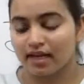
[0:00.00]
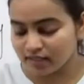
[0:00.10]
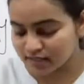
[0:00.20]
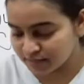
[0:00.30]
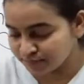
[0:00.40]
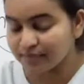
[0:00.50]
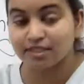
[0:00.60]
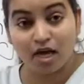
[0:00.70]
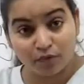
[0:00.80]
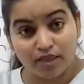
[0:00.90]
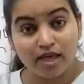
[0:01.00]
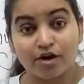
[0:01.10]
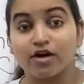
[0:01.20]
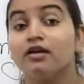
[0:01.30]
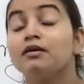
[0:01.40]
that is down
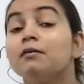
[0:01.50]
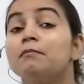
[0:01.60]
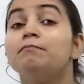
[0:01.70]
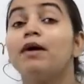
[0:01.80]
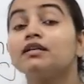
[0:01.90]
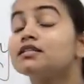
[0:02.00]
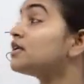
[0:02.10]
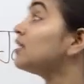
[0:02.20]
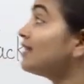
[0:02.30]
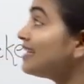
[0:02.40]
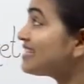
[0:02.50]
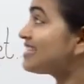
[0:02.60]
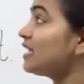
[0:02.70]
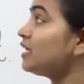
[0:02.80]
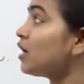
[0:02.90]
there. But let's
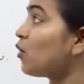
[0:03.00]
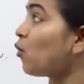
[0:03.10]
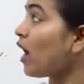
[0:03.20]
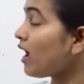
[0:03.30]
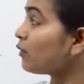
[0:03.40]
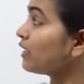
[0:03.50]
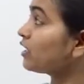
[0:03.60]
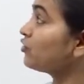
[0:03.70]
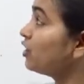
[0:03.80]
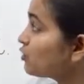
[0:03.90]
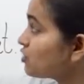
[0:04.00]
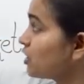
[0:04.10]
see where we can use